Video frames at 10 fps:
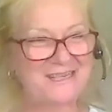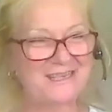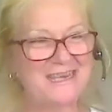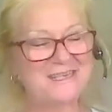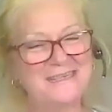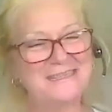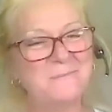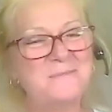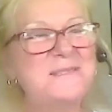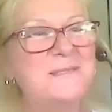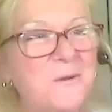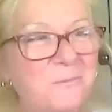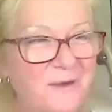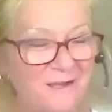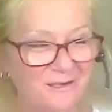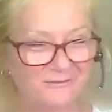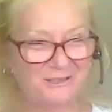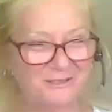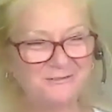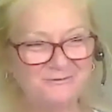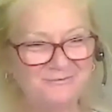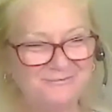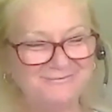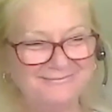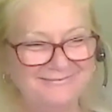Congratulations. I'm so proud of you.